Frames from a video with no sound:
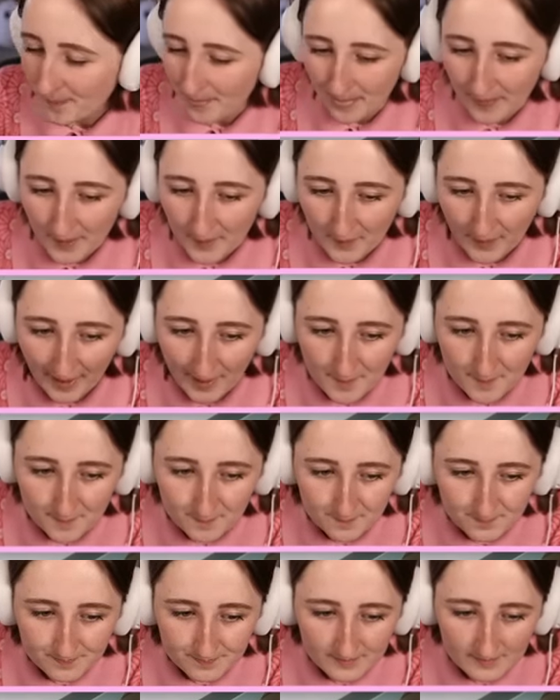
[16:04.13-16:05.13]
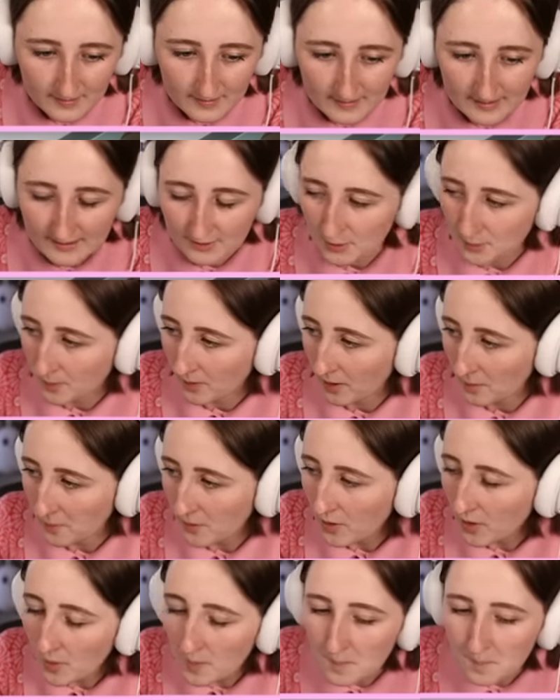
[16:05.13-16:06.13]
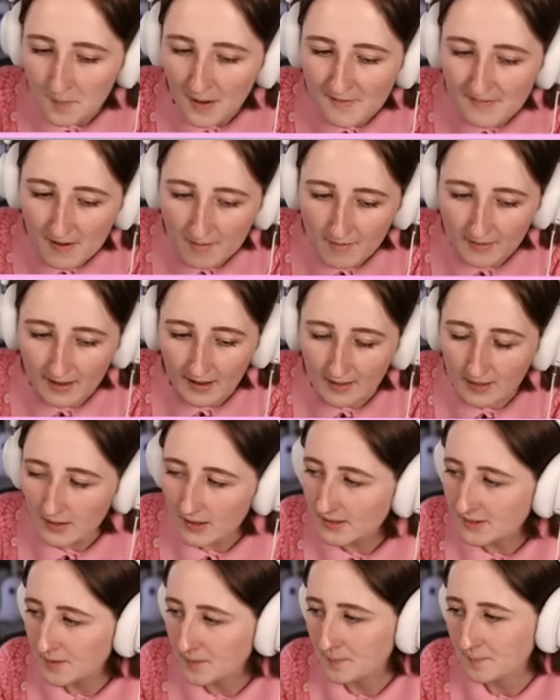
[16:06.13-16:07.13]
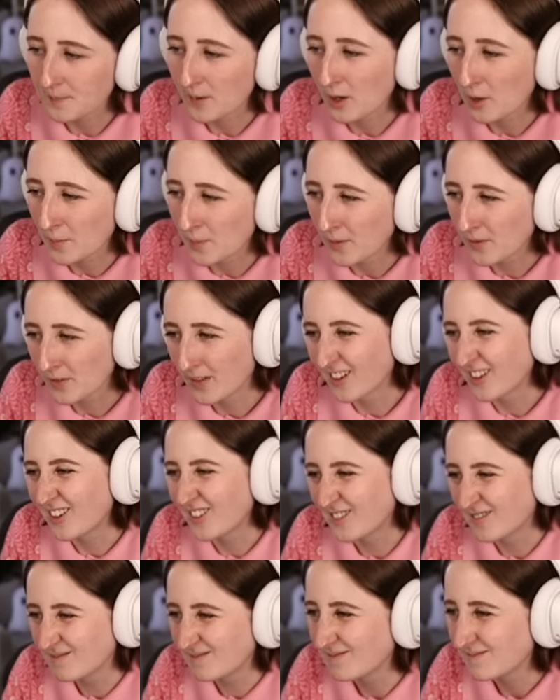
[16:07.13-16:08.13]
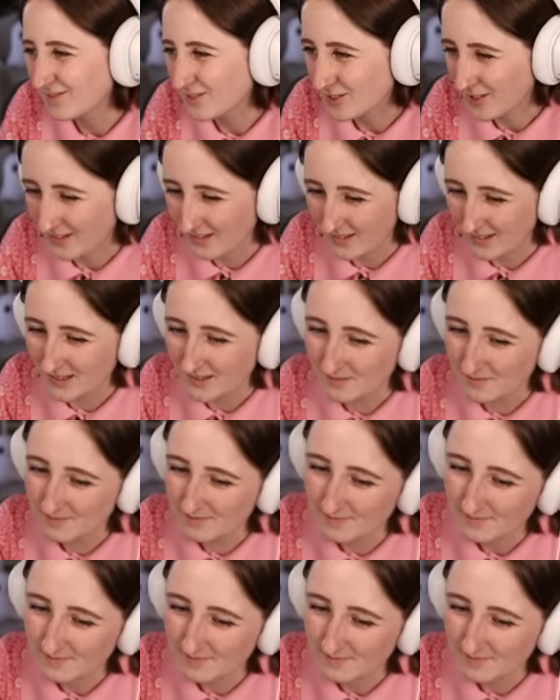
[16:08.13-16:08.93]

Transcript: Okay, it's purple. My favorite color isn't purple though, Shella.